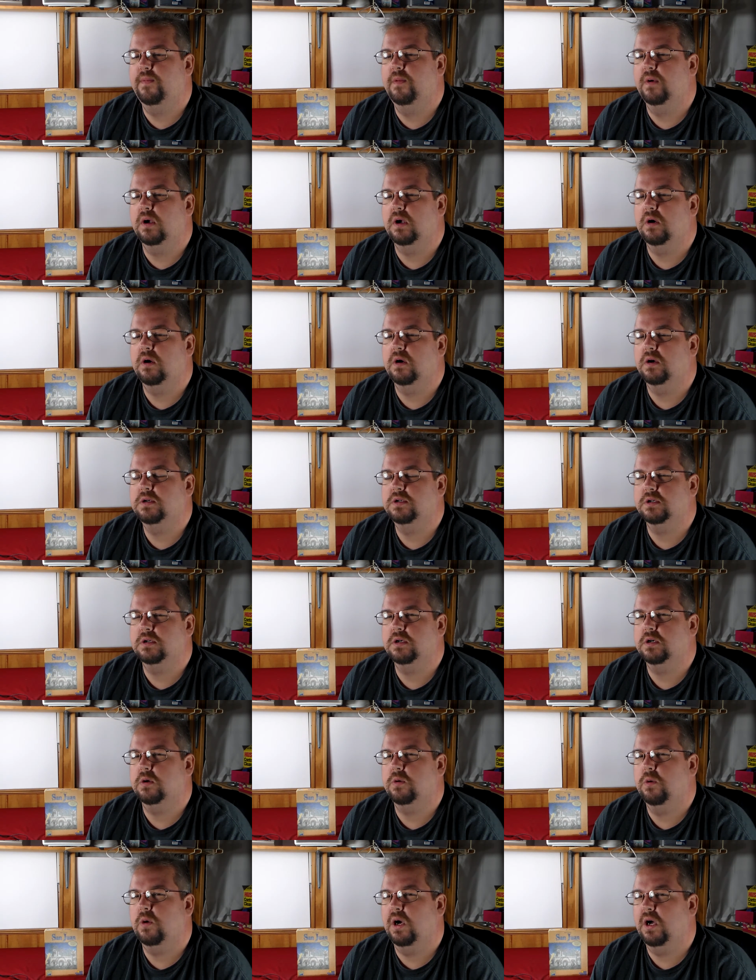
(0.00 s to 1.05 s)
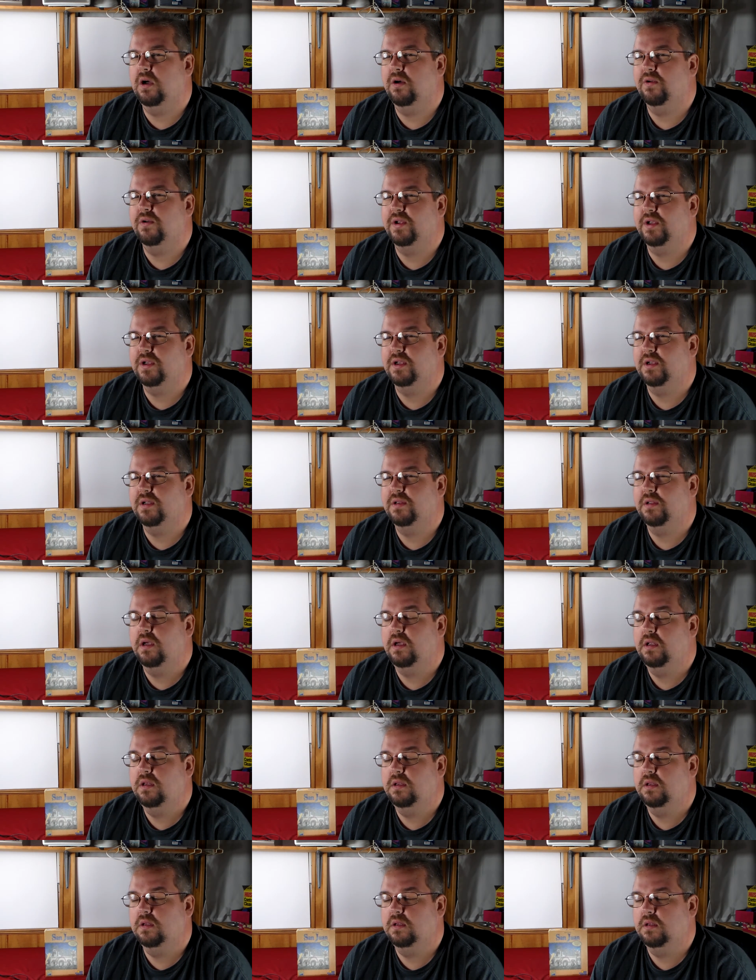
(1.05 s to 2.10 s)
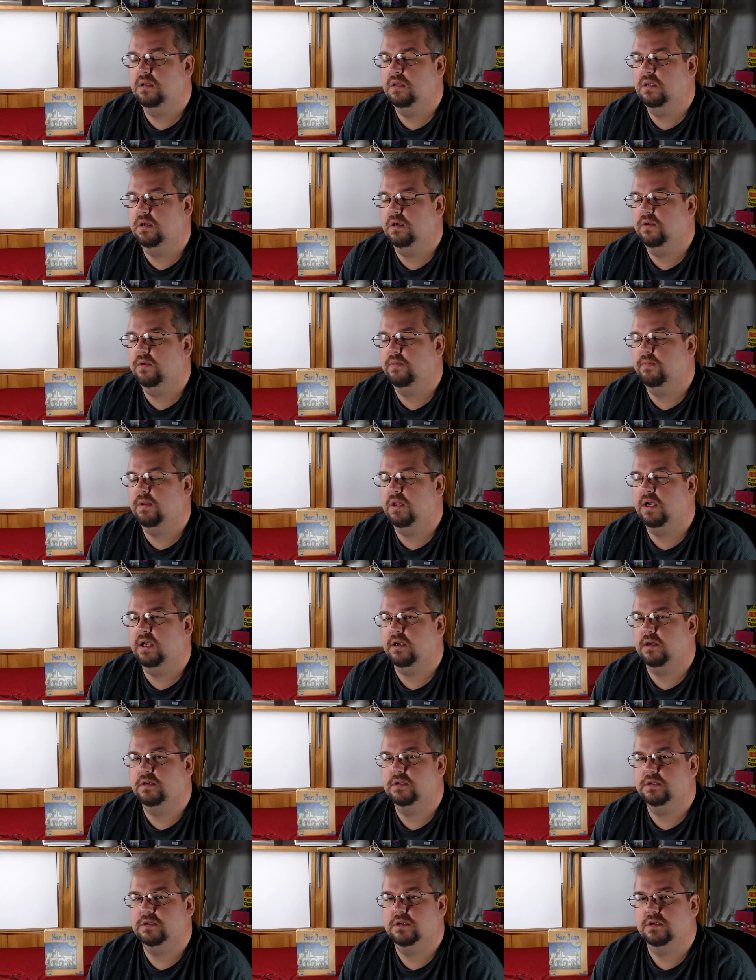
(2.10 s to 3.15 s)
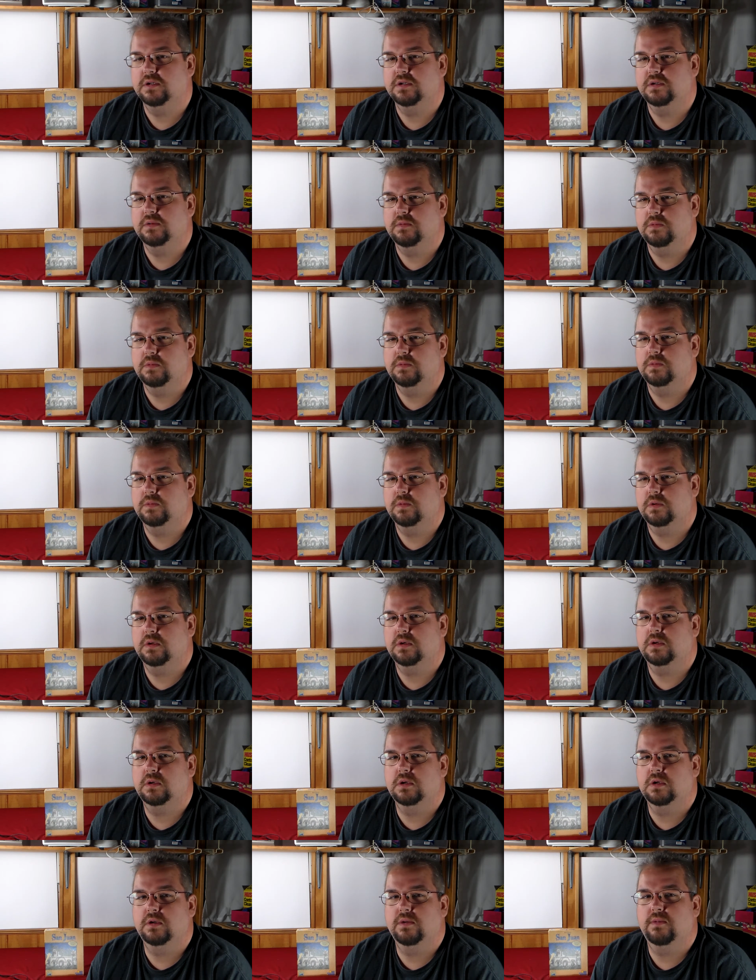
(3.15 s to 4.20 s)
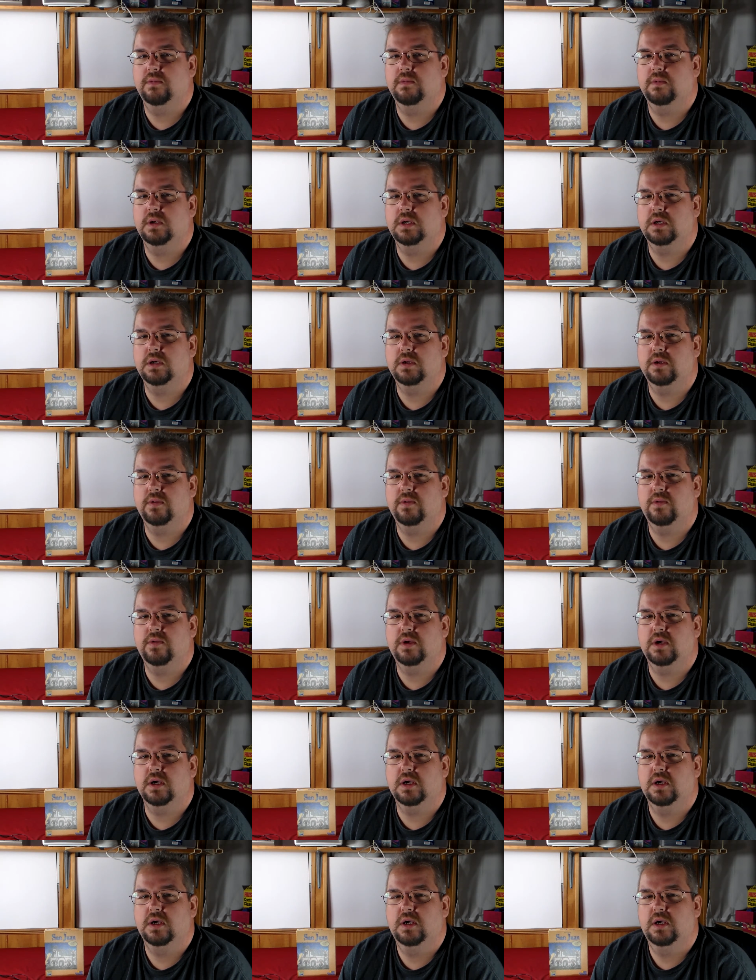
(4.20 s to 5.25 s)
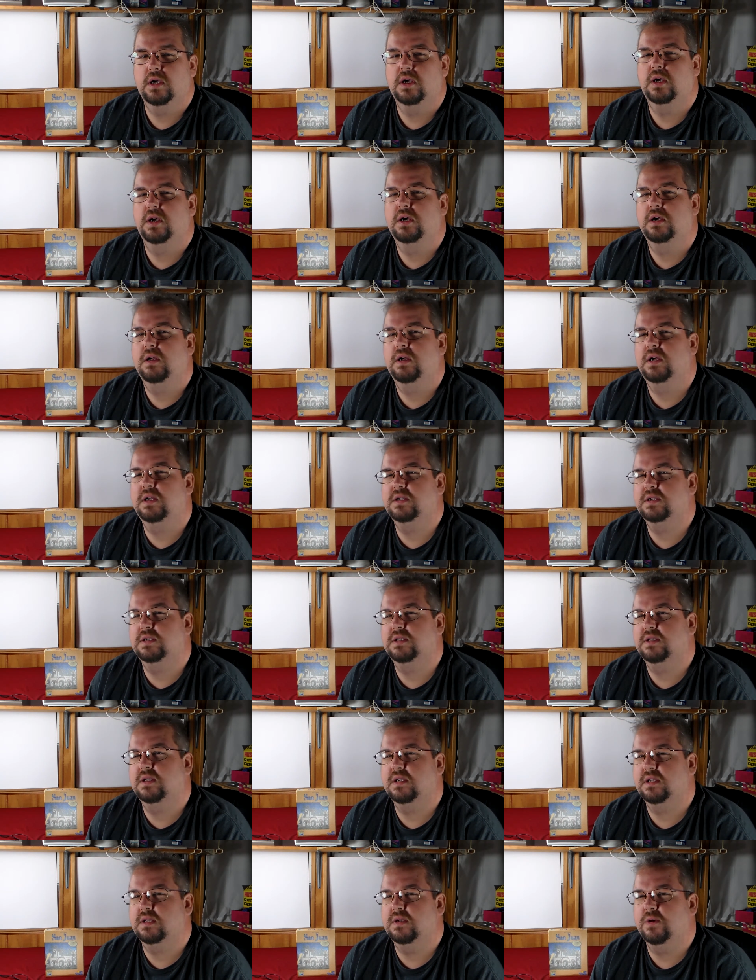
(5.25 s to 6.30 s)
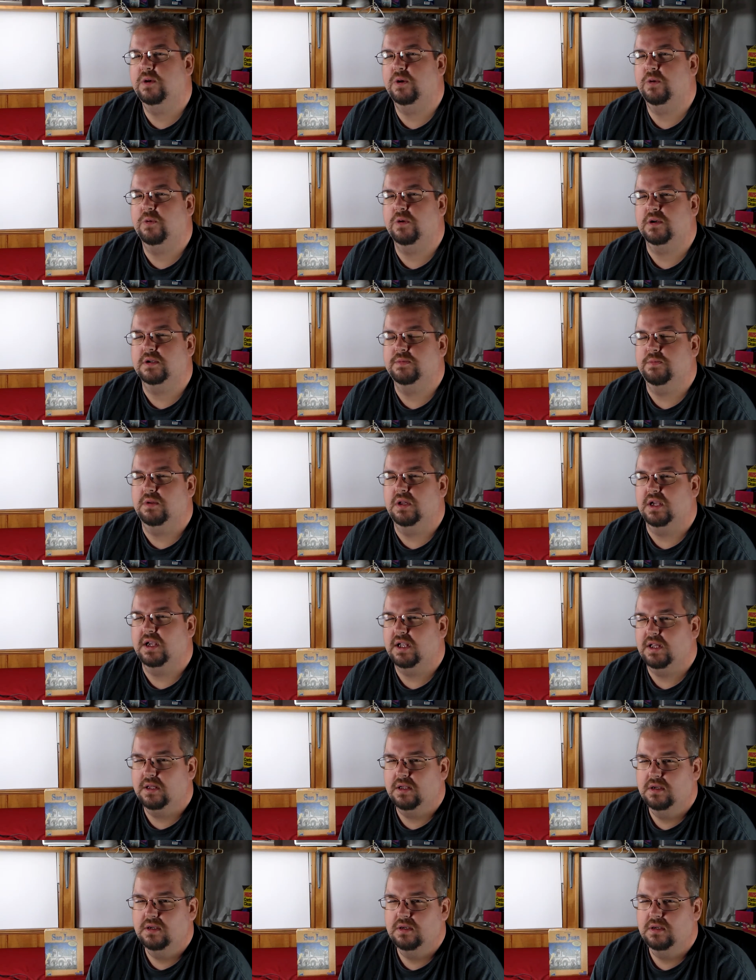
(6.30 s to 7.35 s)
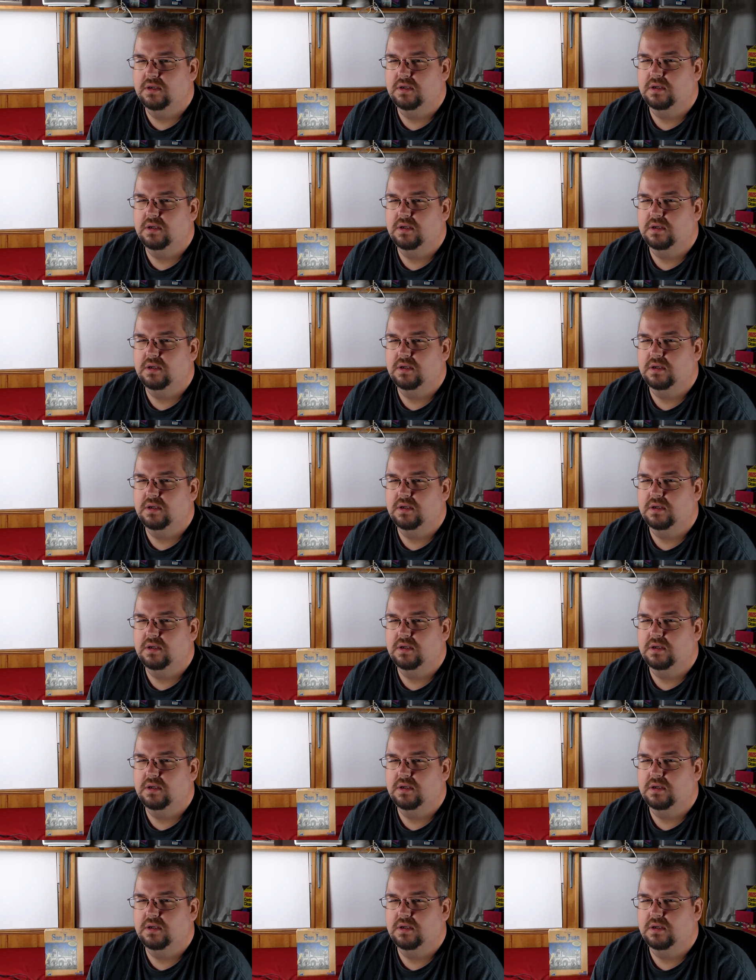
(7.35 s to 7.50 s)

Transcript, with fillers: the cards are good quality, and and you know the placards are good. Good, good and thick. I just think the artwork's bland,